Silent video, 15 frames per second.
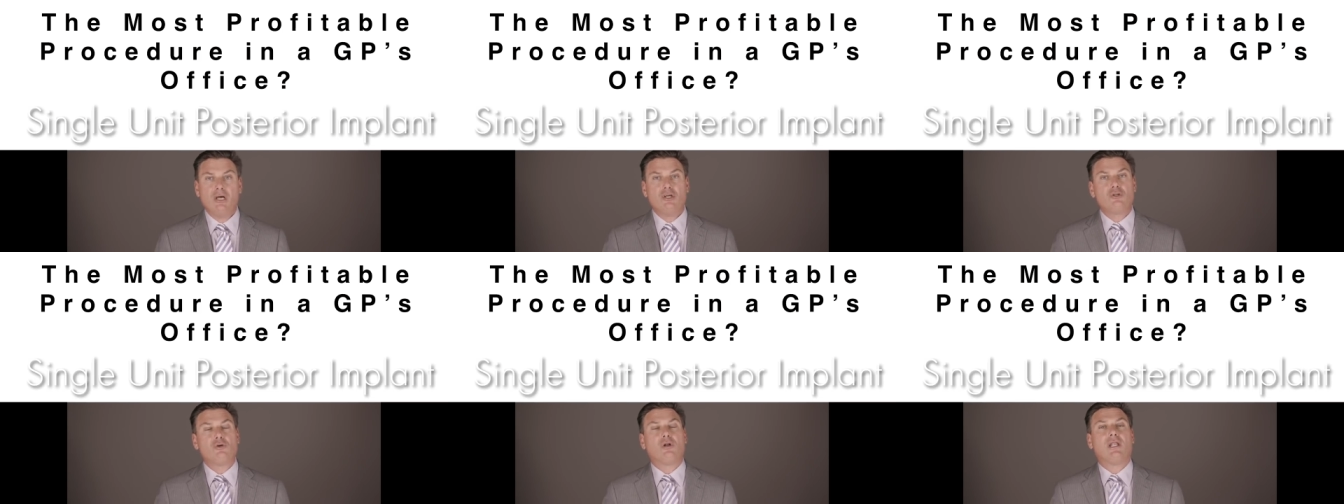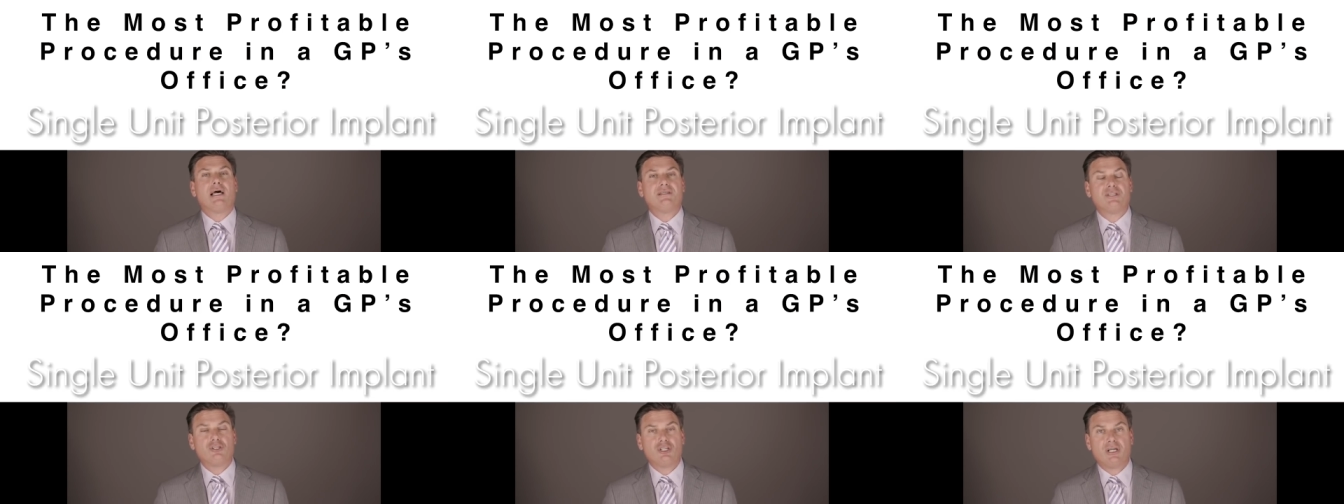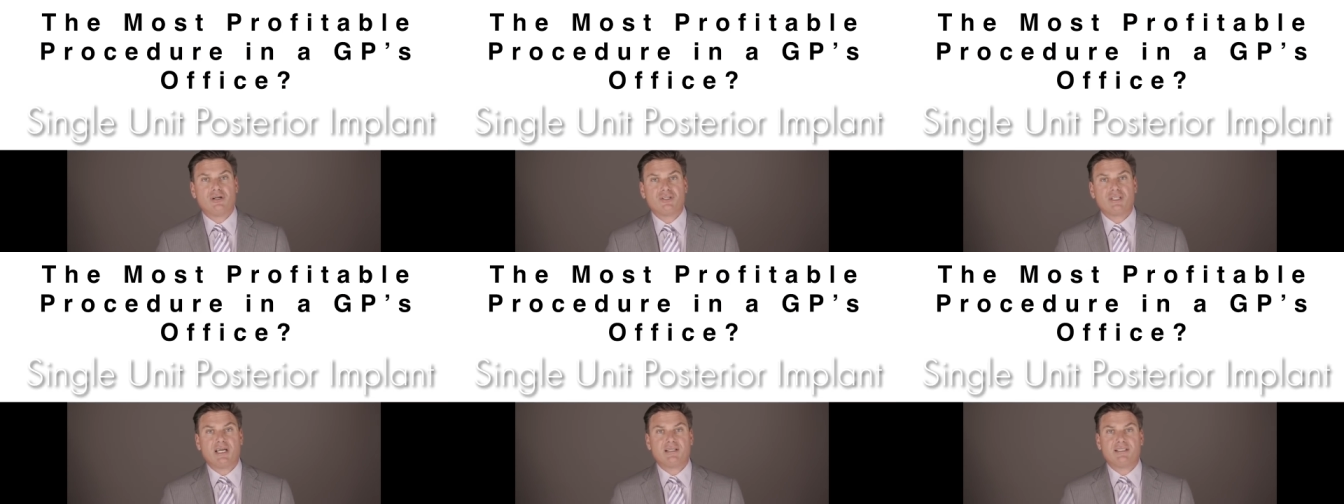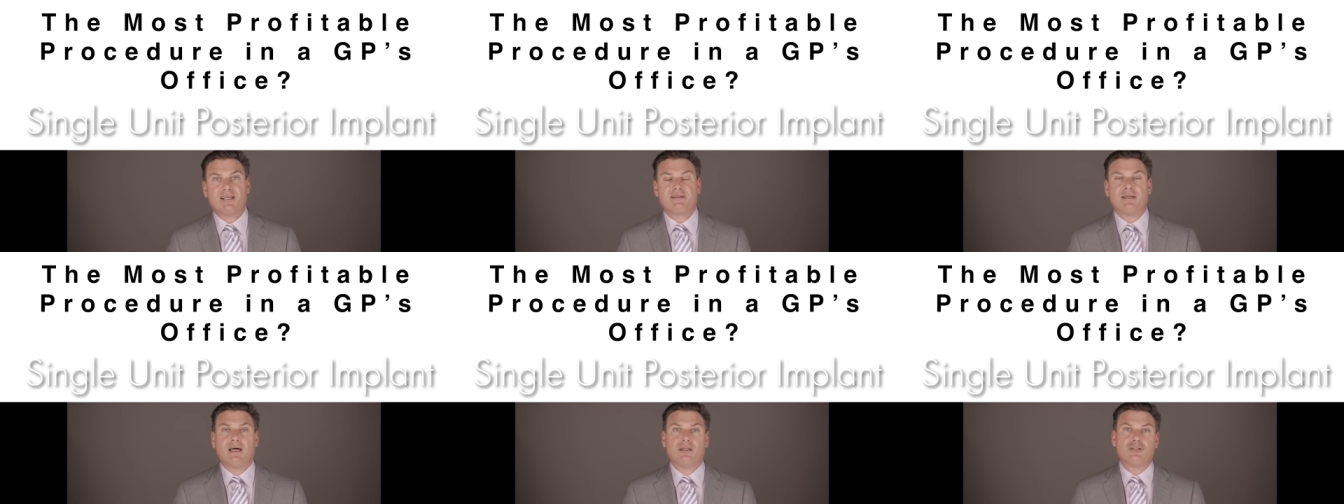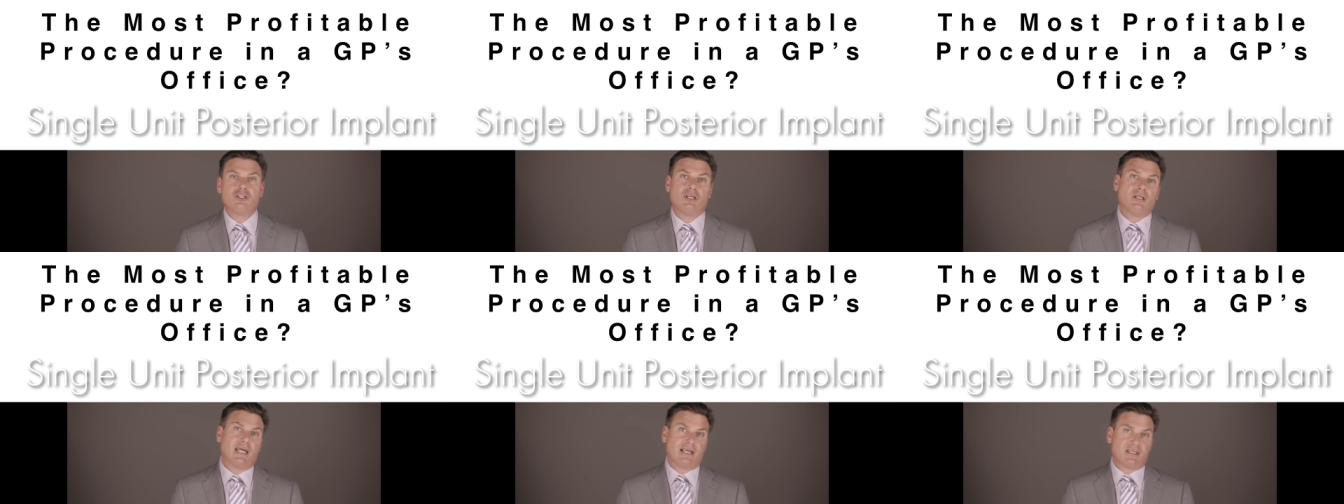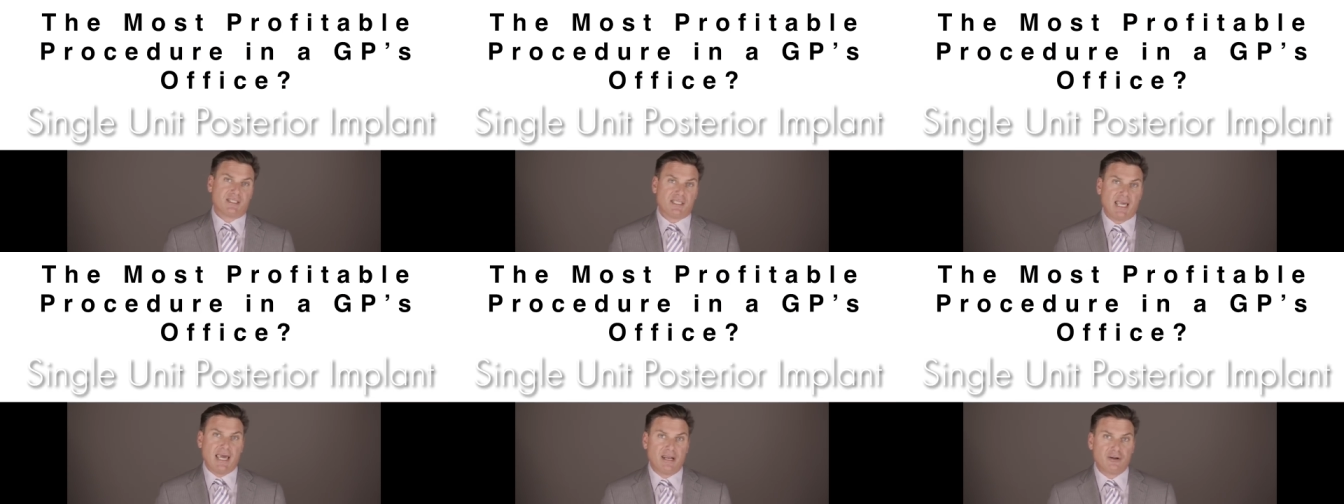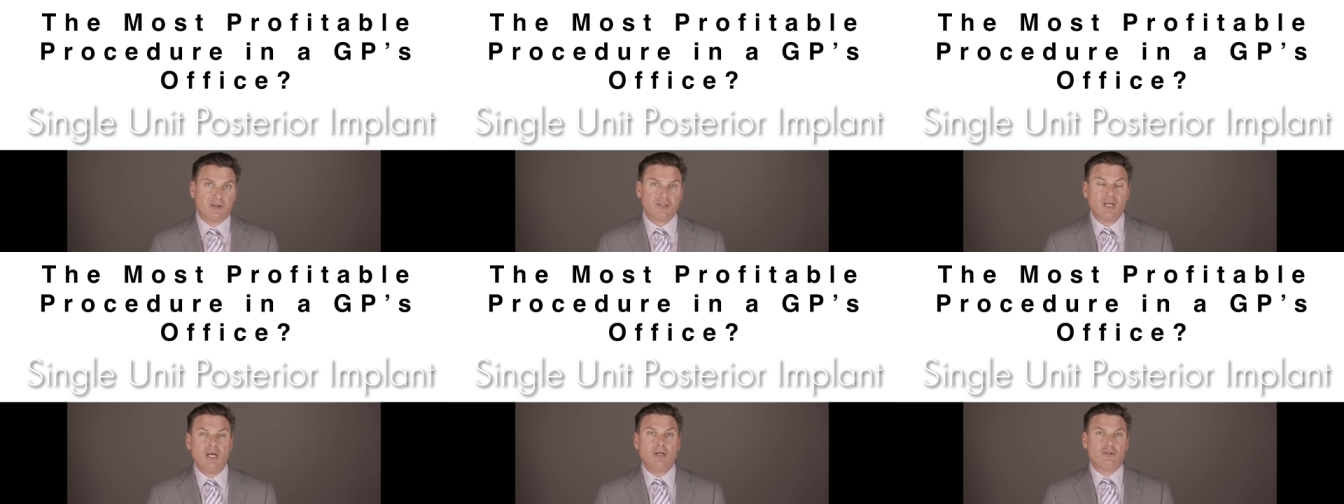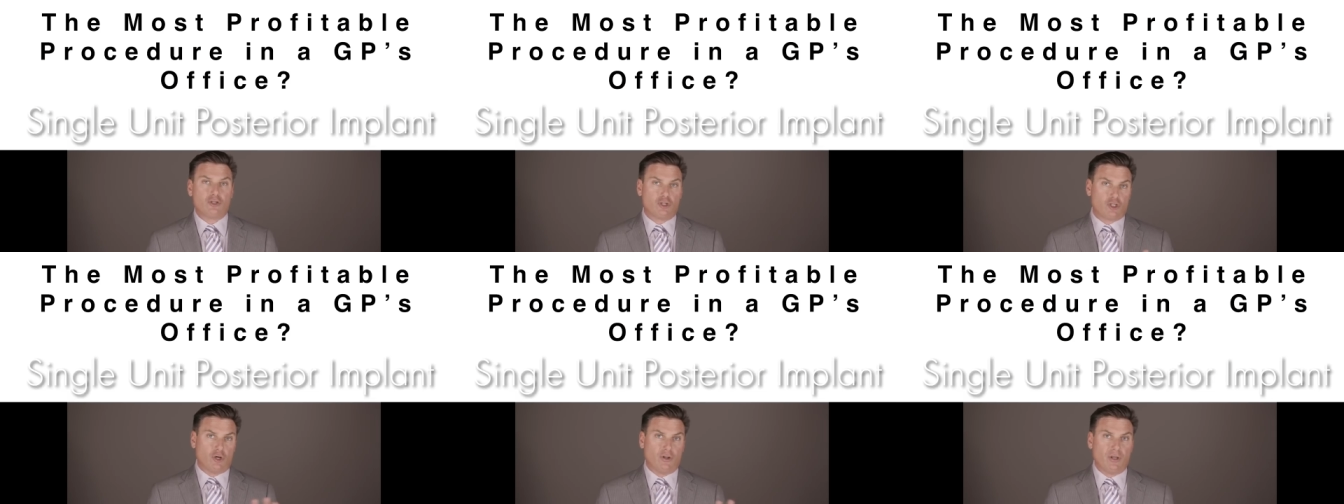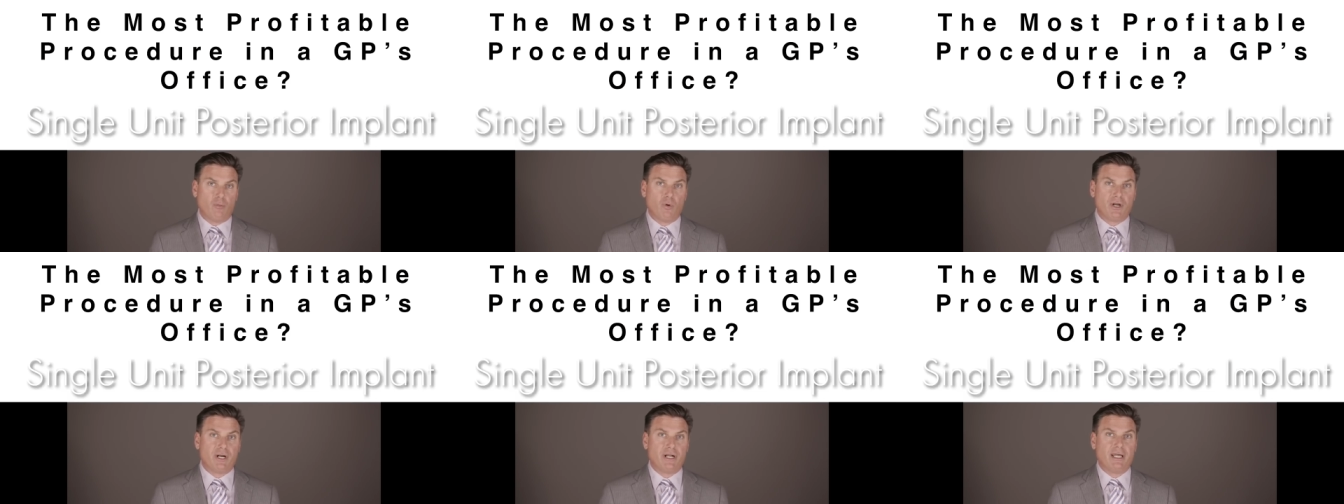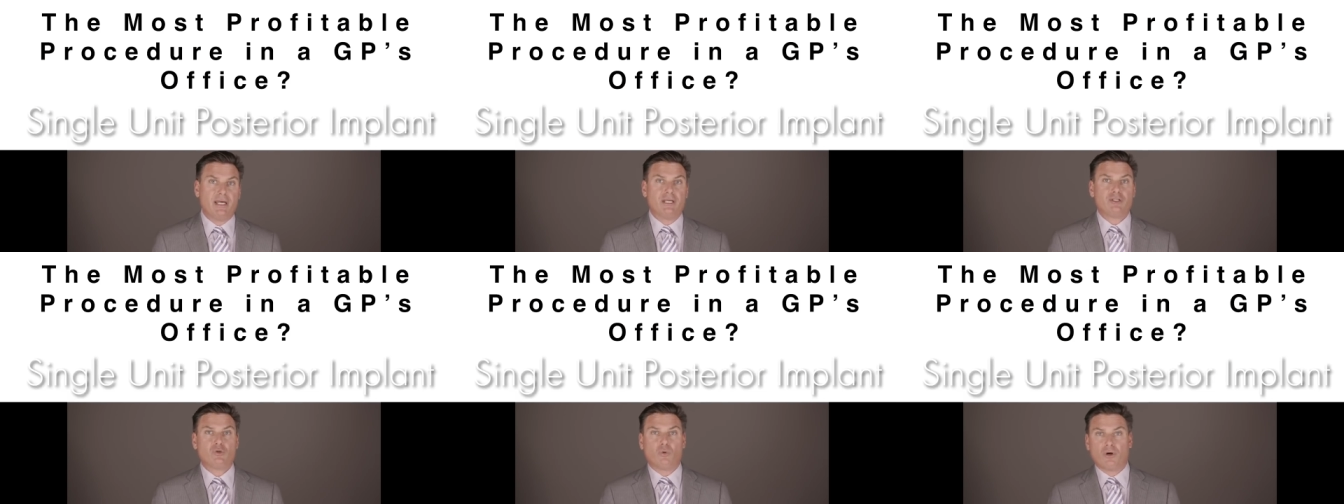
utilizing chairside technology like scanners to show them what it is,